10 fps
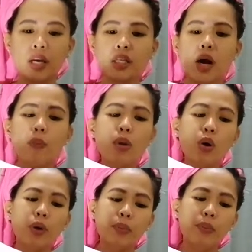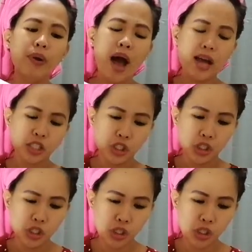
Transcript: The blower brush.